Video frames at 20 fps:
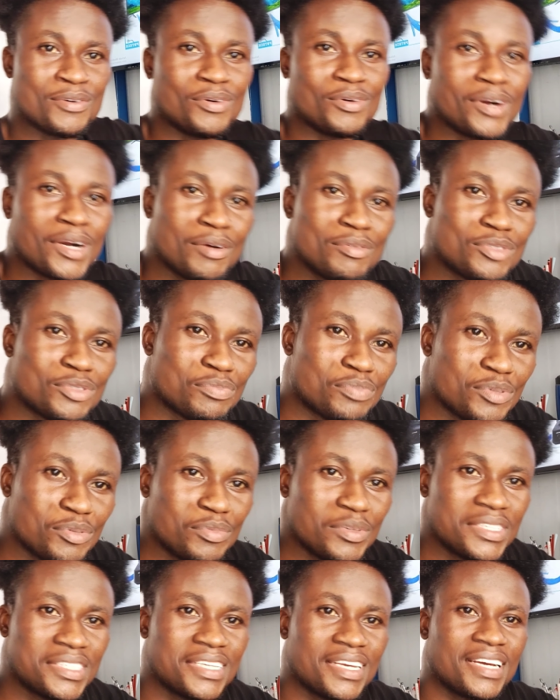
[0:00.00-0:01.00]
welcome to
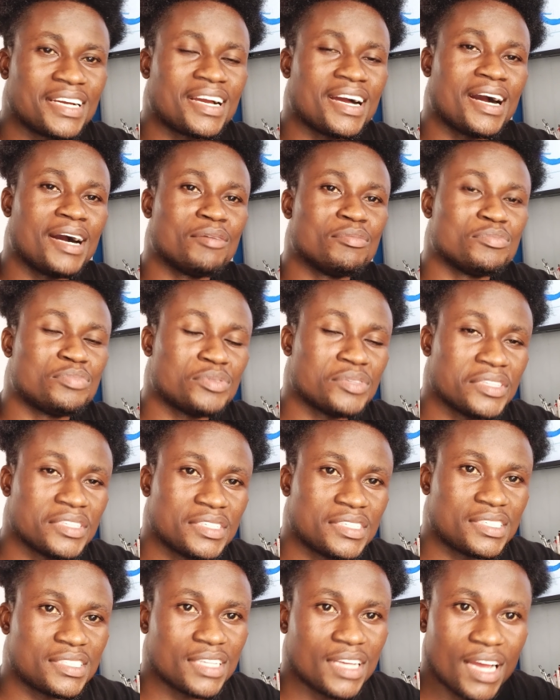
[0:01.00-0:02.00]
pbteck. I'm
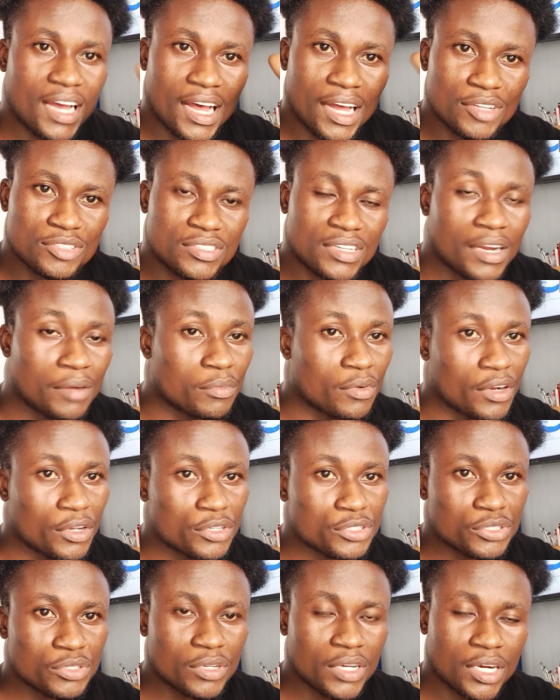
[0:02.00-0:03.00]
Prince, and today I'm going to
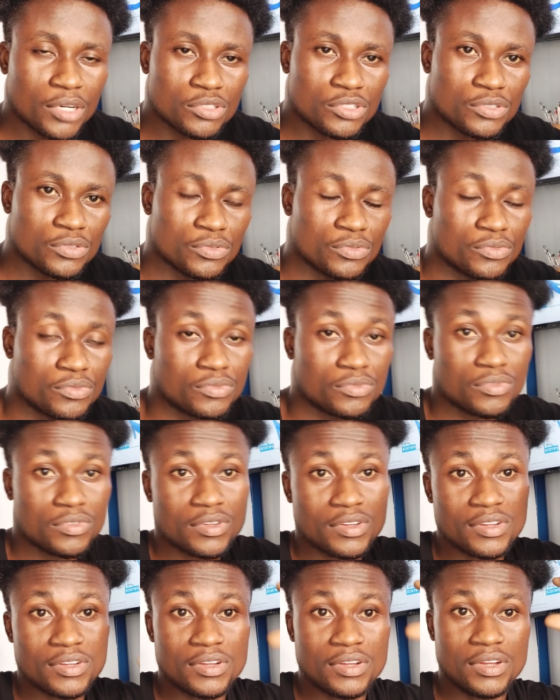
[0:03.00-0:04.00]
show you how to
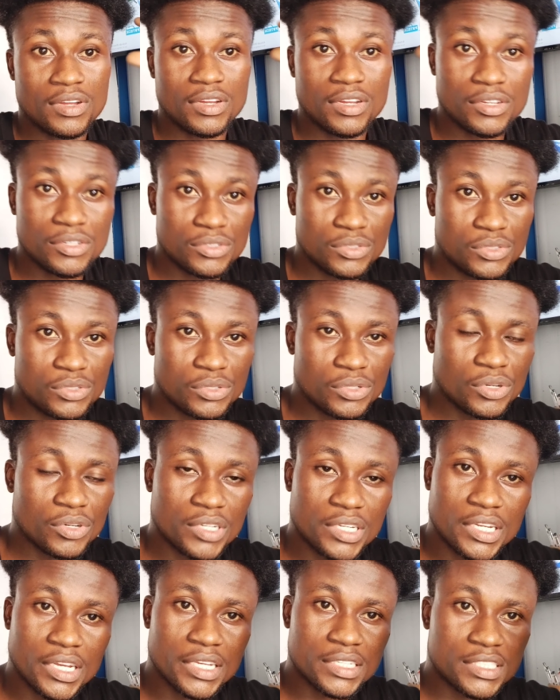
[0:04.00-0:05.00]
do your
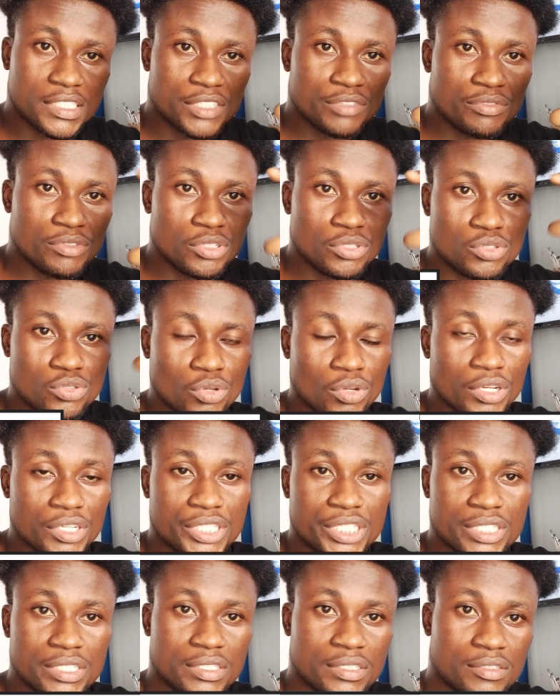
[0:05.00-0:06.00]
Dstv
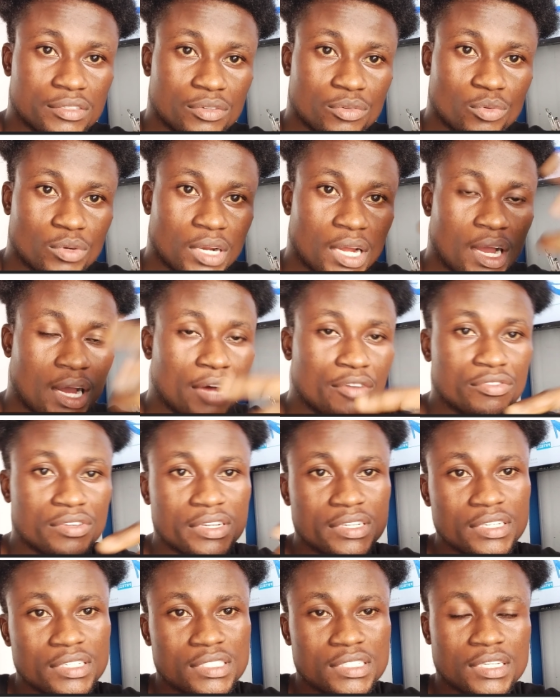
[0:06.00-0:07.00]
installation without having
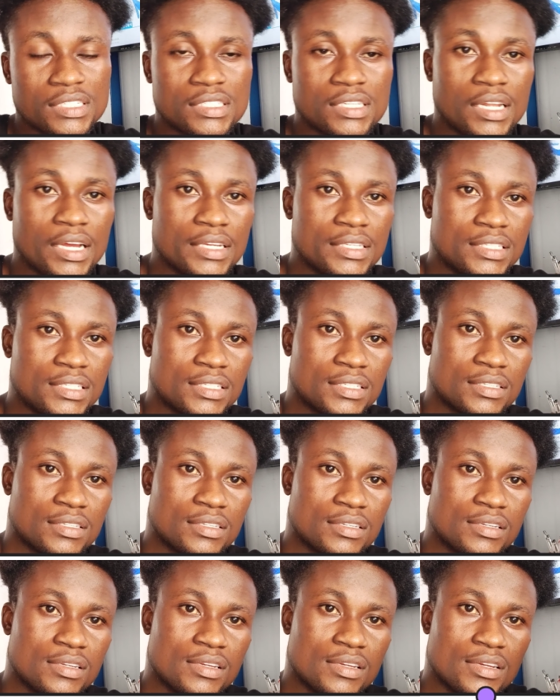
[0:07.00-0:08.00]
any satellite
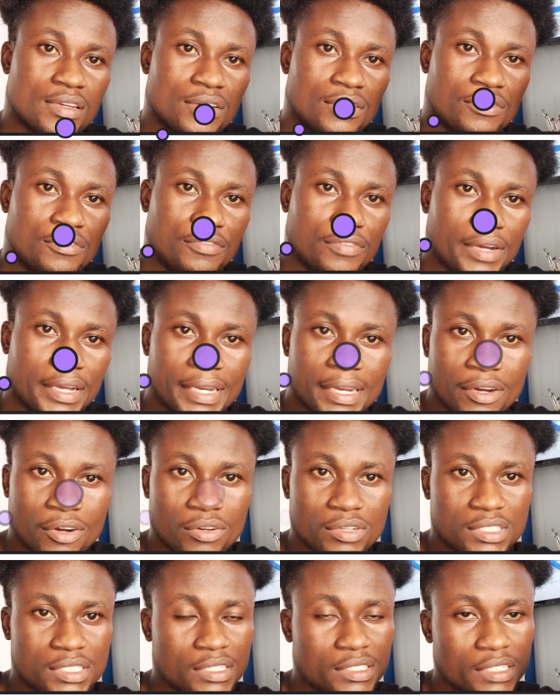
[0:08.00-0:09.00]
finder or
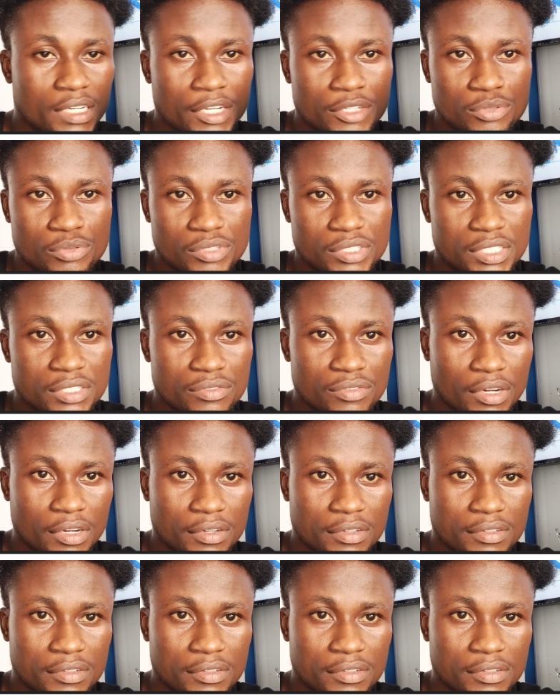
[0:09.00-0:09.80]
satellite receiver